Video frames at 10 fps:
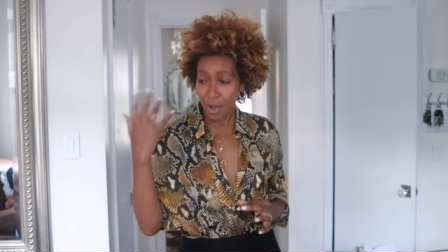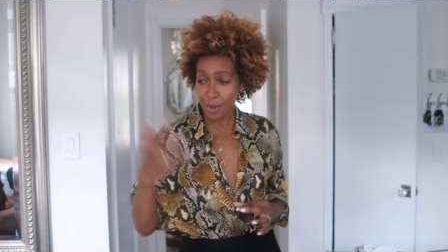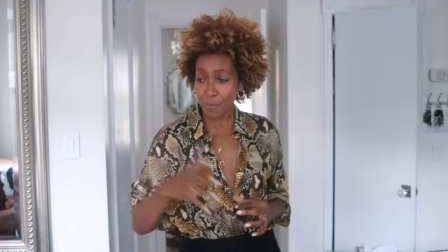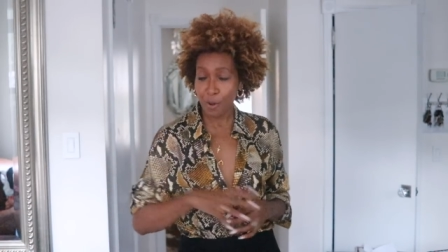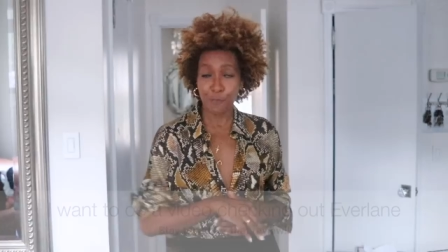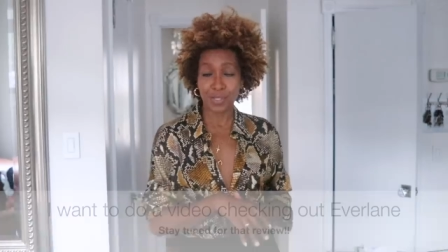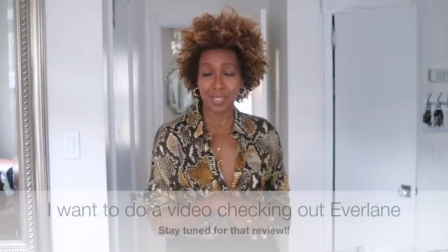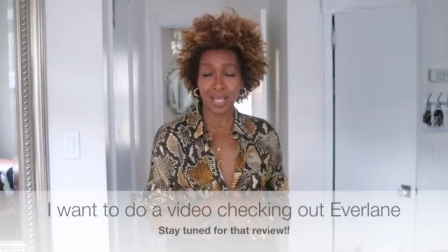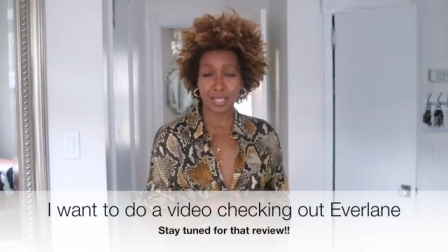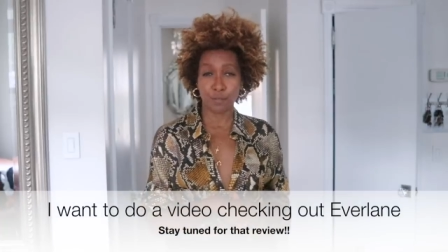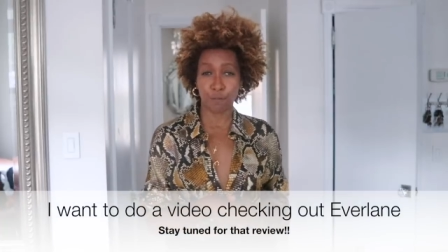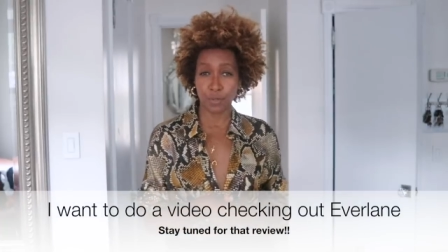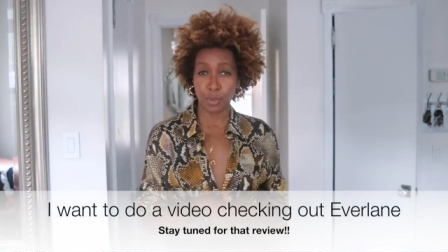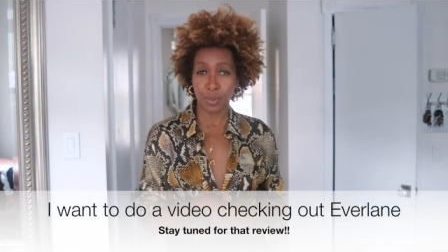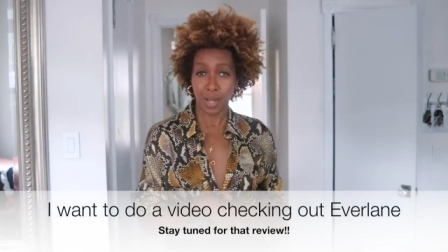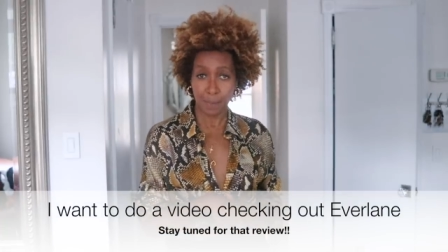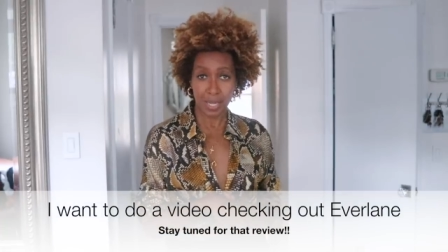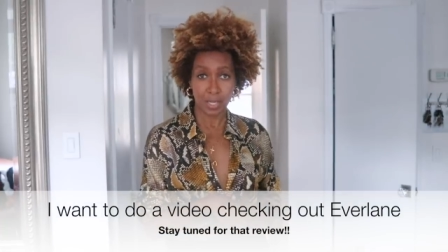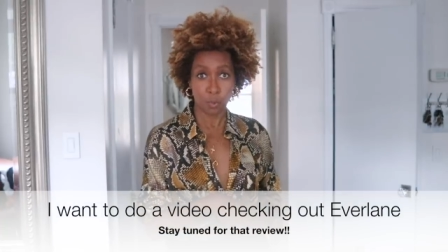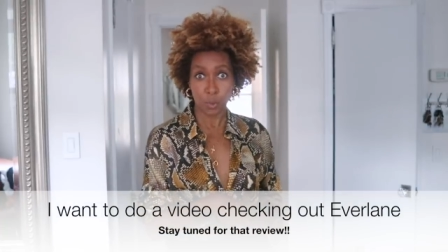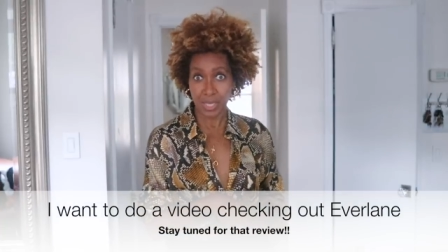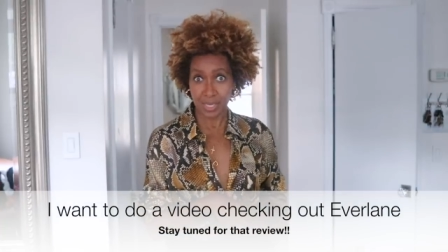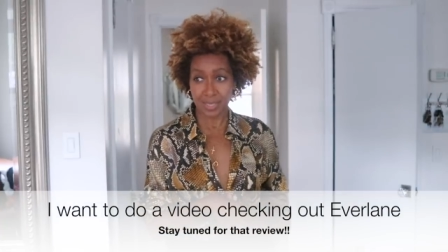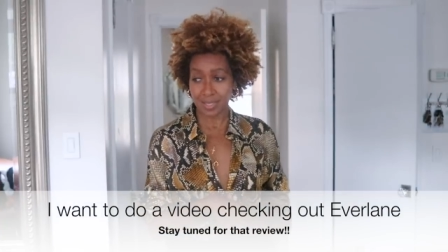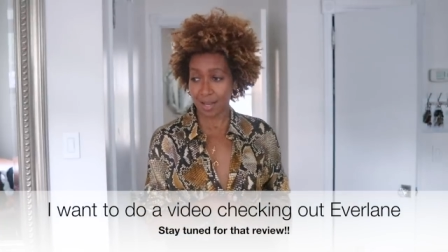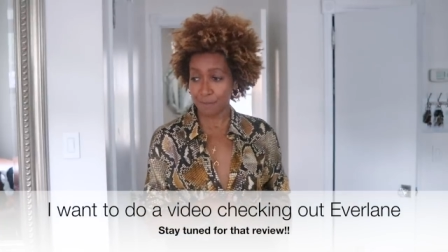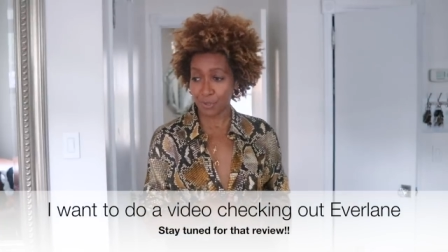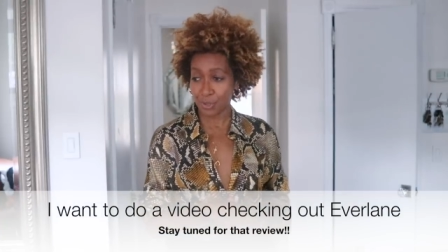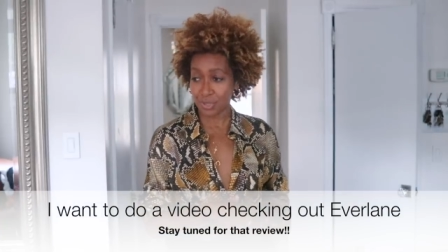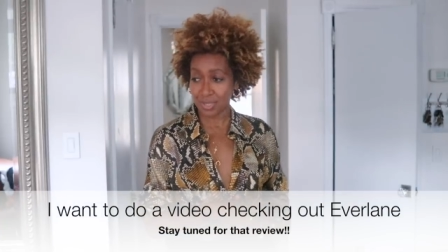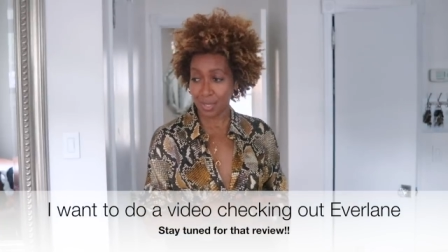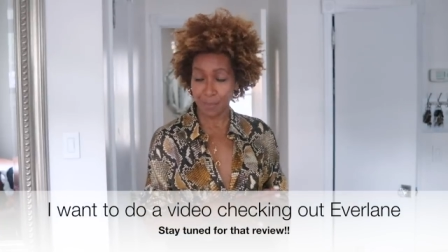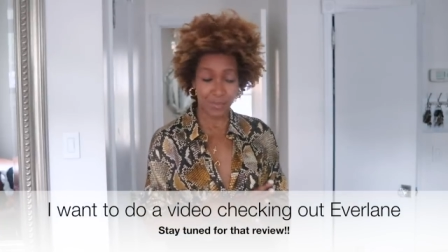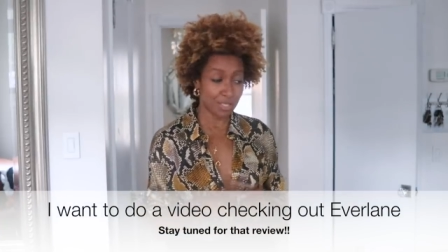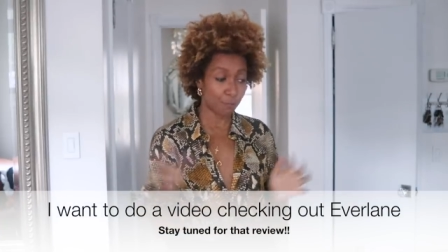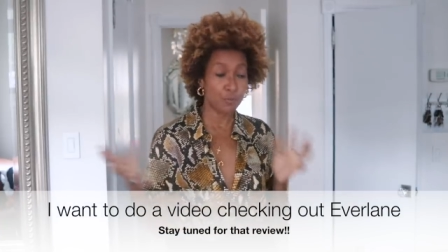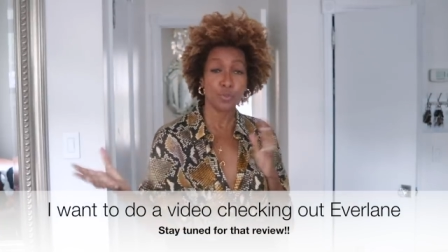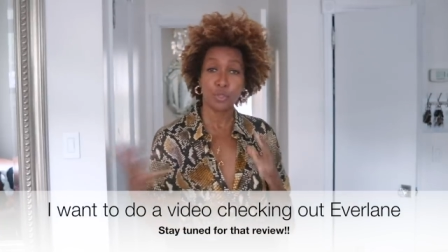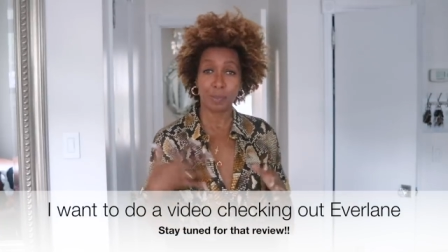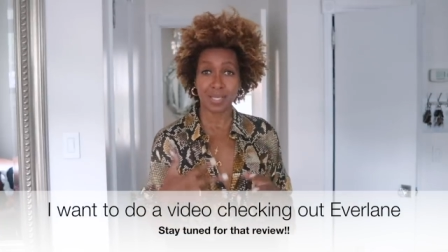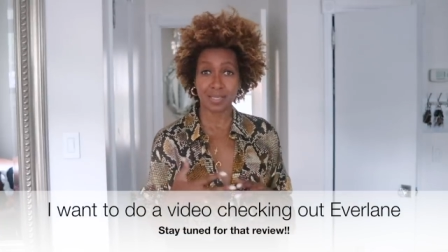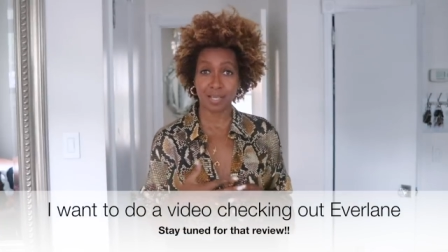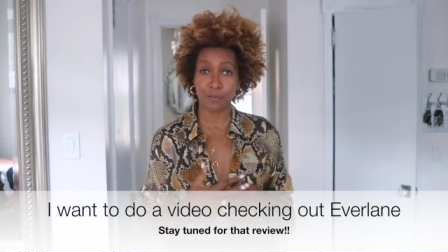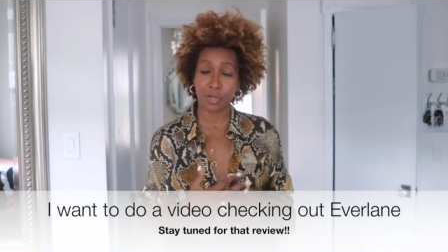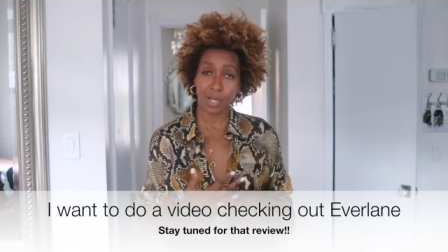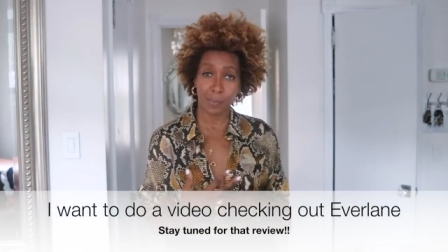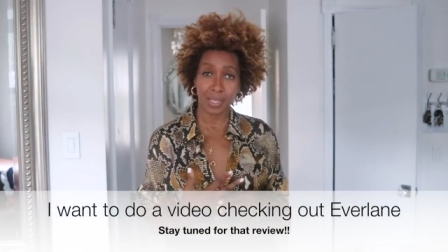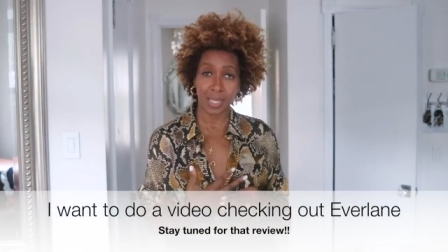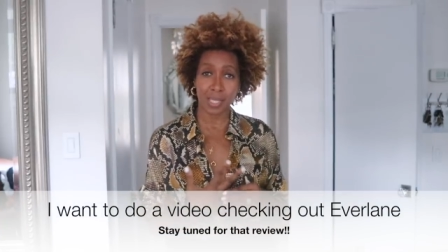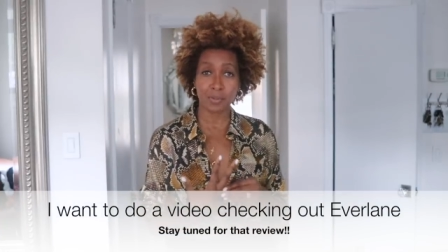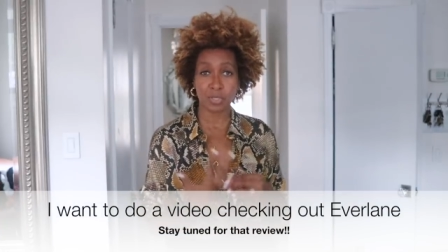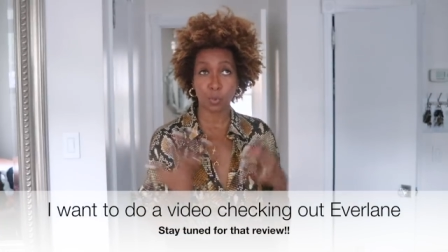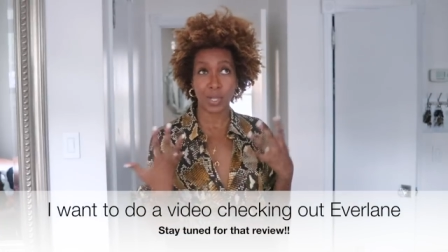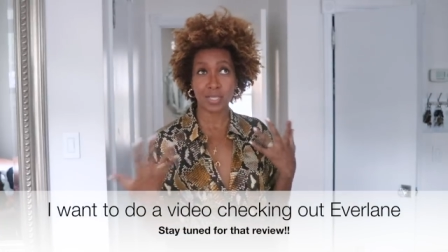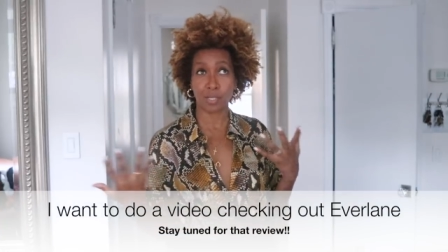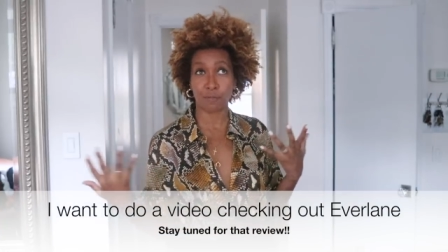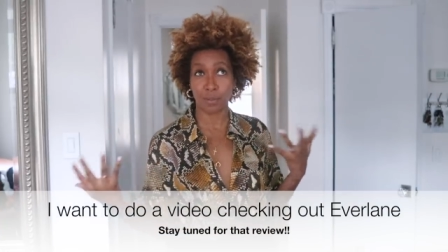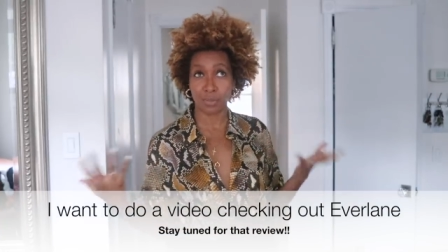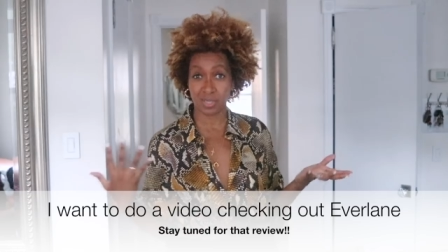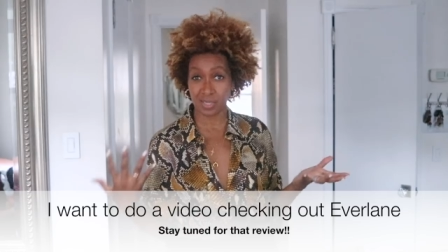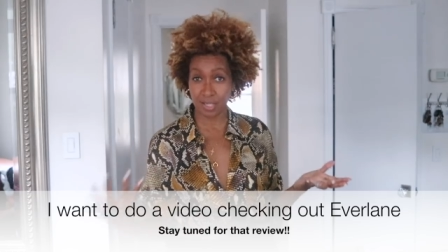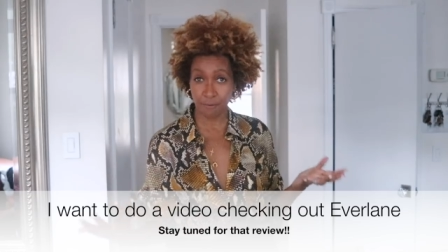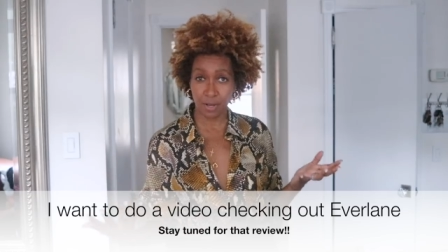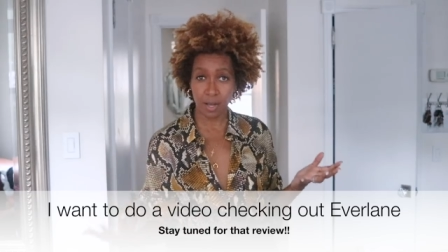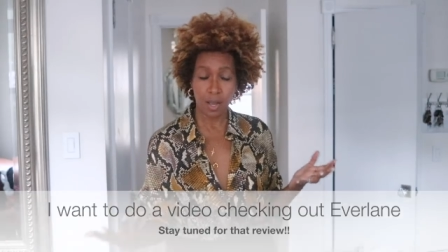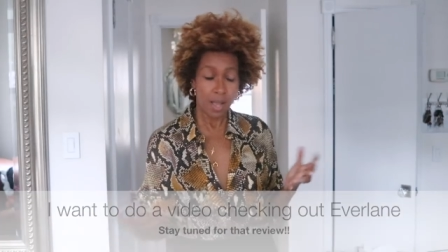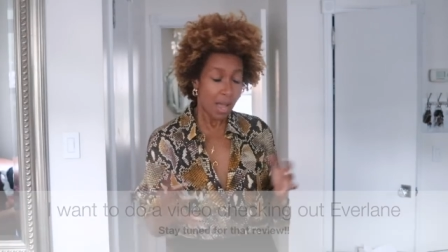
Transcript: over the next few coming weeks. I've got, there's a few new pieces I've got coming in. I'm just waiting for them to deliver.